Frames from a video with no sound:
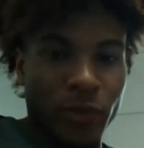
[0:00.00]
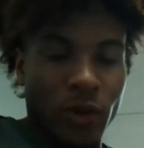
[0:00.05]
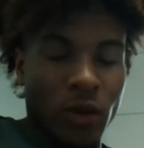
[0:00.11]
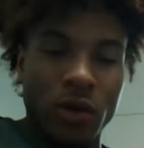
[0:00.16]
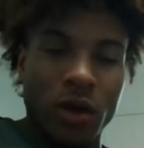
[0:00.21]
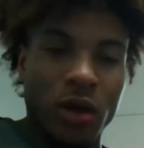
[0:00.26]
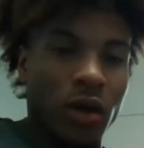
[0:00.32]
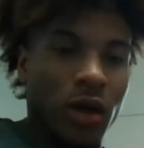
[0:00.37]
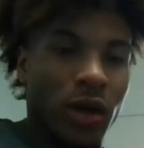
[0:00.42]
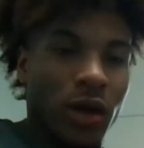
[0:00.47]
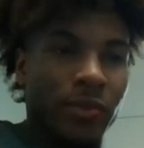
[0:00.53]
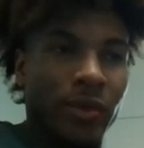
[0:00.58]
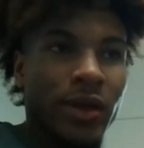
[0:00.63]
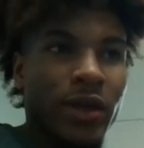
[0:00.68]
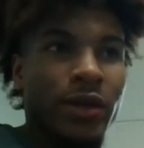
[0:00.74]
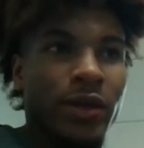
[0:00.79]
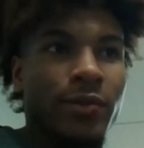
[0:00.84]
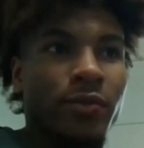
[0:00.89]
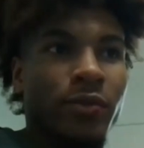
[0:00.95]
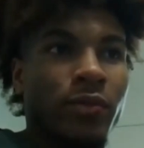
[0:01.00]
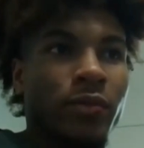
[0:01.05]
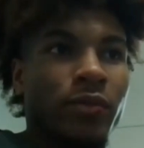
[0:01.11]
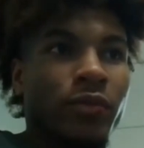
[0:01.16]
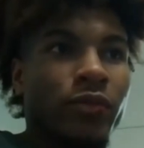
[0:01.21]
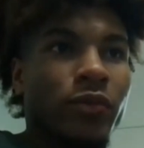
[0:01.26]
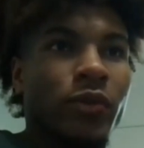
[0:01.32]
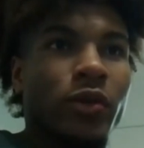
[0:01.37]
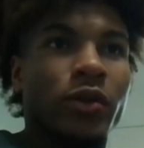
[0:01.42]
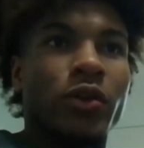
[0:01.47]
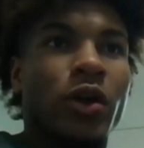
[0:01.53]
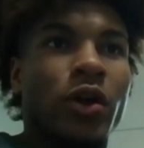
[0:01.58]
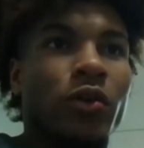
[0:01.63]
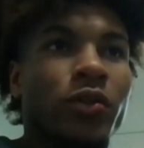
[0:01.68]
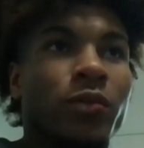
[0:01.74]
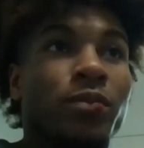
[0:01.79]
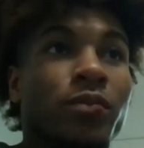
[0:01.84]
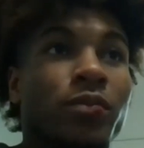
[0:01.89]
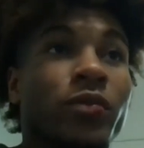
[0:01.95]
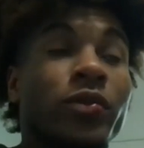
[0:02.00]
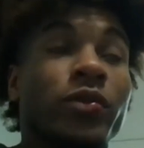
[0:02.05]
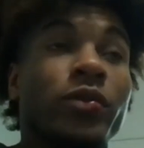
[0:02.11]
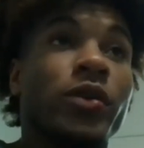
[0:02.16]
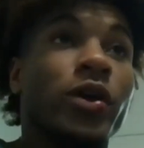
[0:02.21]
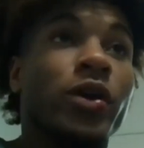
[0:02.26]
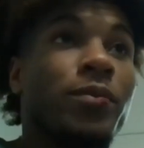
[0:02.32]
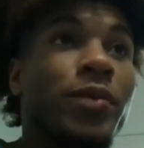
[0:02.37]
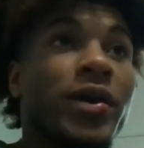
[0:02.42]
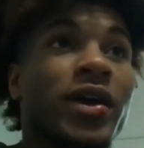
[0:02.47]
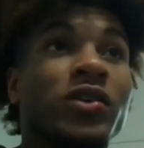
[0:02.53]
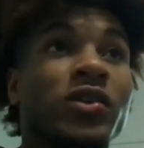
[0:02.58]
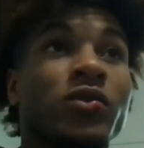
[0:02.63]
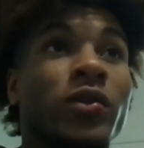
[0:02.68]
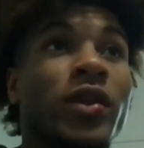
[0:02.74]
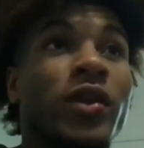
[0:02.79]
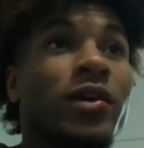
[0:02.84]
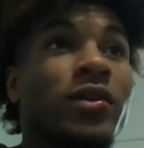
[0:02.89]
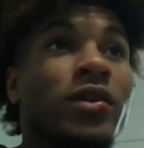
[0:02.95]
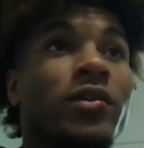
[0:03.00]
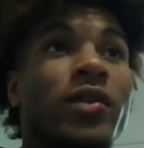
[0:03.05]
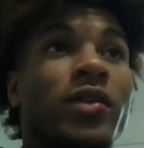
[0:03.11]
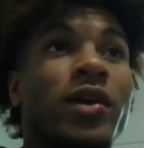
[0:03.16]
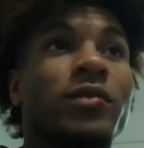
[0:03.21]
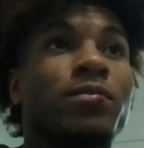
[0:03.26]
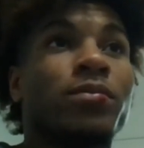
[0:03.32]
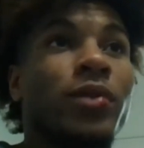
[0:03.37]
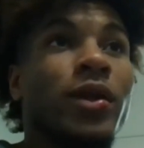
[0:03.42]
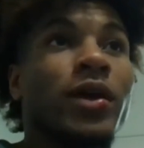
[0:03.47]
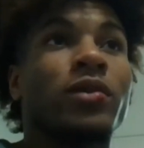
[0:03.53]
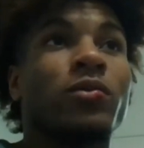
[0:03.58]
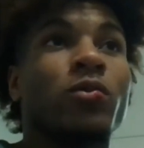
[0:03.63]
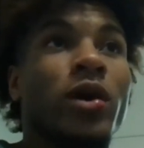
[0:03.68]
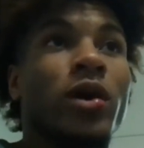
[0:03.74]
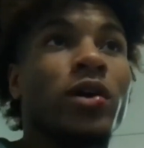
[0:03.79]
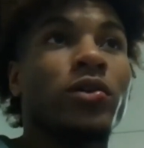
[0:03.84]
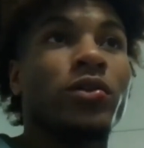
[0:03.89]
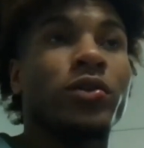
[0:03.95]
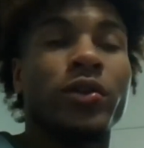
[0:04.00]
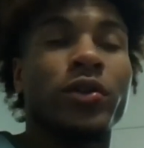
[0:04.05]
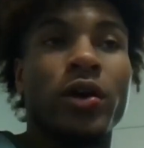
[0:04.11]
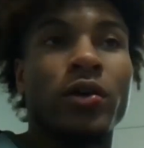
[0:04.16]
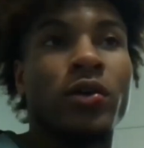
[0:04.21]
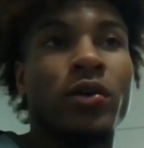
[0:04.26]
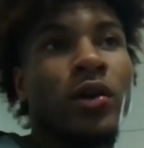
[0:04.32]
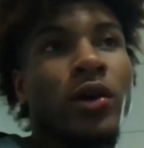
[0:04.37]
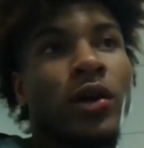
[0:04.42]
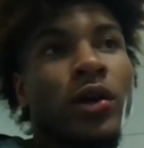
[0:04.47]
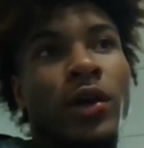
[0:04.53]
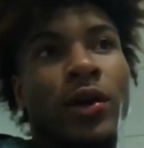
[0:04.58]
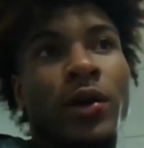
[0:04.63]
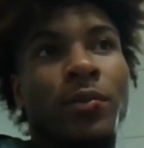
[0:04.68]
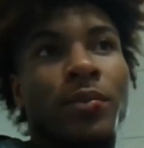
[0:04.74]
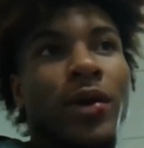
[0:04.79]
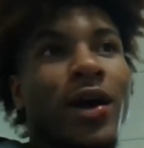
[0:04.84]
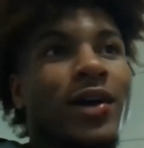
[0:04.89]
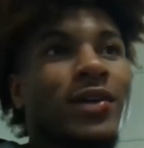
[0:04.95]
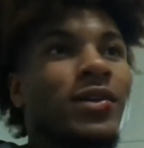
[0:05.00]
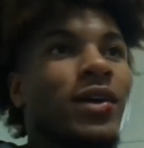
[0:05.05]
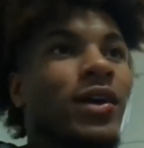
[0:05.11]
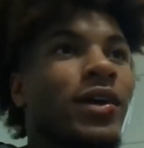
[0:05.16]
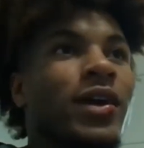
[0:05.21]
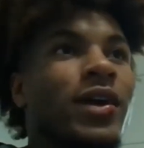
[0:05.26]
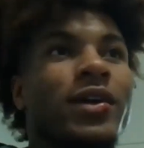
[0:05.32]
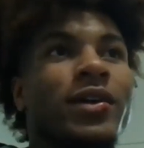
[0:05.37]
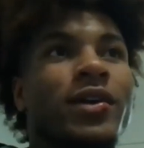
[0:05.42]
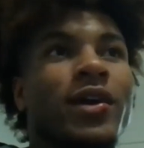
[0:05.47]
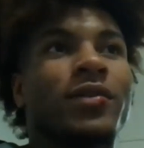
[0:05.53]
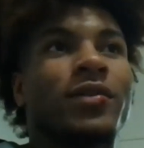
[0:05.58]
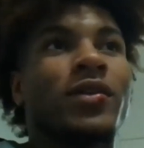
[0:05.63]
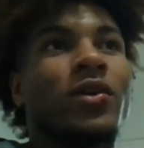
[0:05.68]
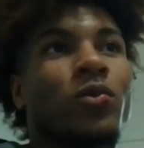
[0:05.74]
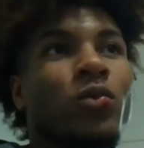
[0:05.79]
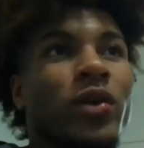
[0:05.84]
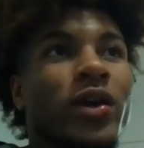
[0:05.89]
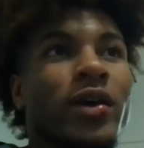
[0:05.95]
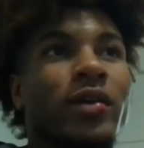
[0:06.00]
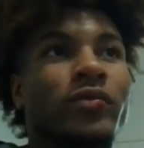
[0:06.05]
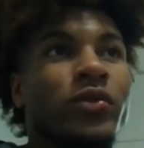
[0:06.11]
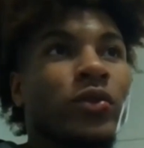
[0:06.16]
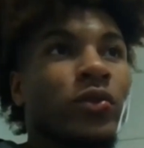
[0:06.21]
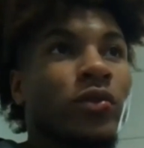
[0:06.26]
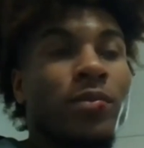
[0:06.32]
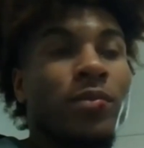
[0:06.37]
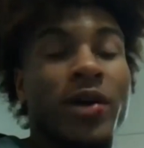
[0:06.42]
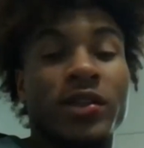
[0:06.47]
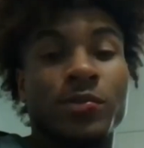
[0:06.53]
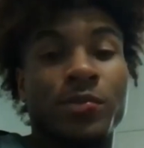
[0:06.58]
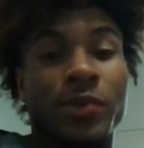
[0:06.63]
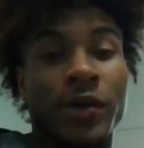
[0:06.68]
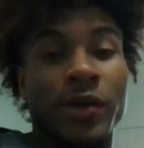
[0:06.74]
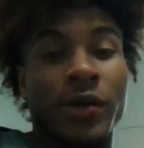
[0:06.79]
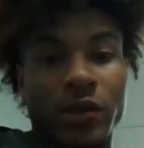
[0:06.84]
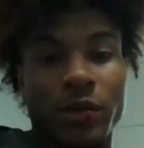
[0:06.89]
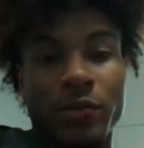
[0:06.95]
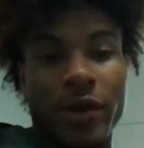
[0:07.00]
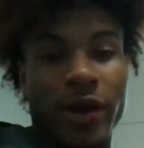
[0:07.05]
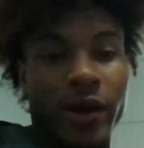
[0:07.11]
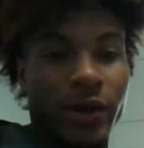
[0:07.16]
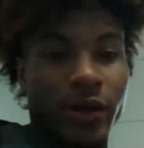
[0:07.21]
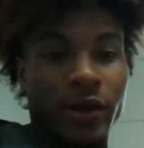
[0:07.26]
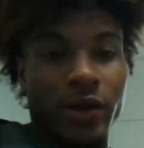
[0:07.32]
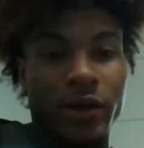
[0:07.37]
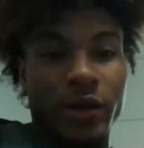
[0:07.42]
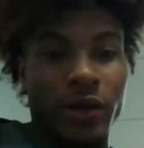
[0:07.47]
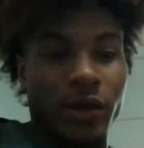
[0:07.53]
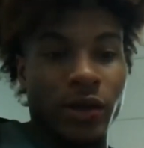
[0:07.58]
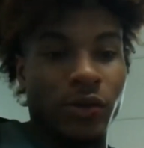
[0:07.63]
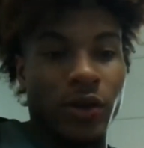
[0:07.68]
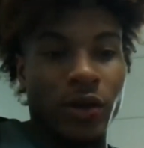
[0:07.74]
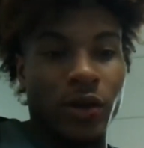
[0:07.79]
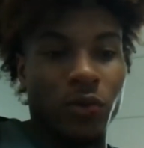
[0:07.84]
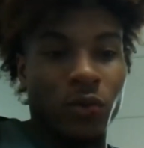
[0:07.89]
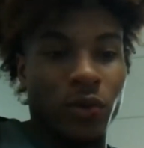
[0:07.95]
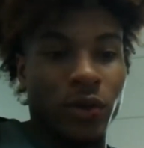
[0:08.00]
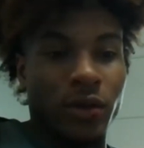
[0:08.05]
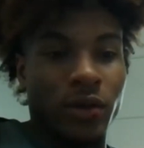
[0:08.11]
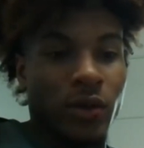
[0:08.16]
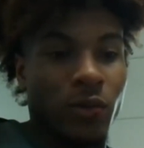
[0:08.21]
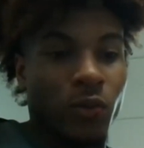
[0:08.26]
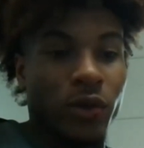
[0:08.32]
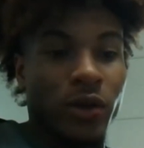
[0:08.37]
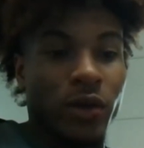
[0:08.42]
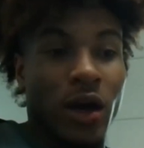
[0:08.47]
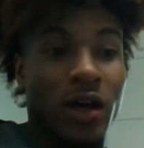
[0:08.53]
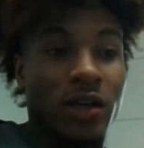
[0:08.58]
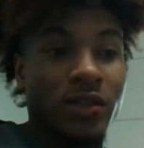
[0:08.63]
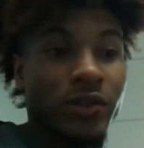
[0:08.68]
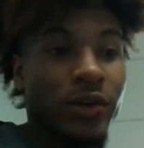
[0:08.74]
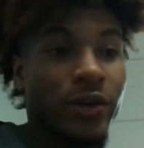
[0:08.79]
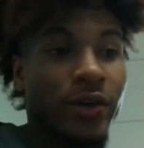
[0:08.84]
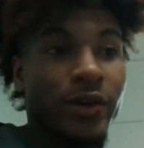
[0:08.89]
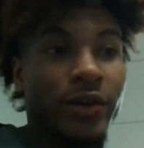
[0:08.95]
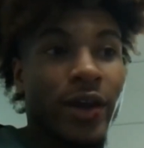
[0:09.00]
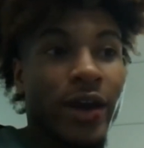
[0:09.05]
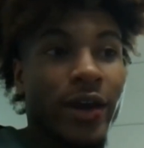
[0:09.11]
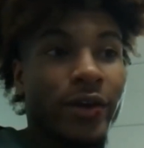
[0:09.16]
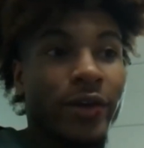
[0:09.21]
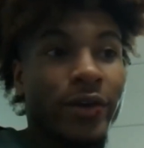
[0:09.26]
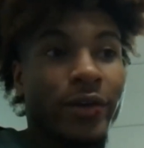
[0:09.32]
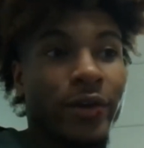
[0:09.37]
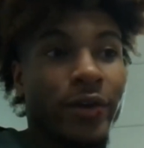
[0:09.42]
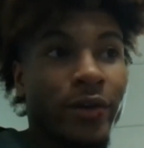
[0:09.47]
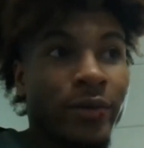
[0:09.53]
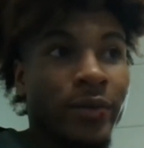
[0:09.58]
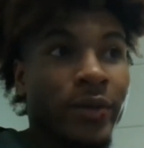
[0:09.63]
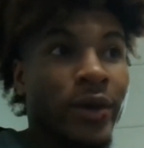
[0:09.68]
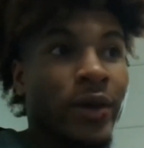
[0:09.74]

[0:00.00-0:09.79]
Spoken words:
Well, I mean, you know, their bigs, they played well, you know. But, I think we have two of the best bigs in America. You know, when Oscar and Derek are